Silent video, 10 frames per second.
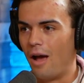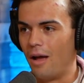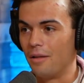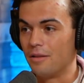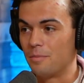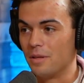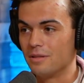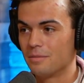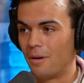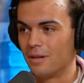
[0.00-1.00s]
Uh, this
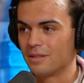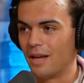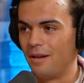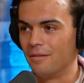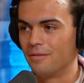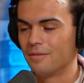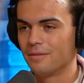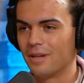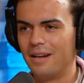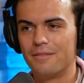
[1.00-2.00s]
business park's kind of
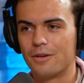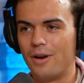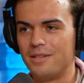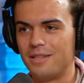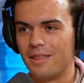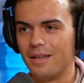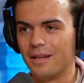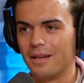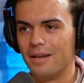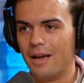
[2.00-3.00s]
kind of a crazy thing.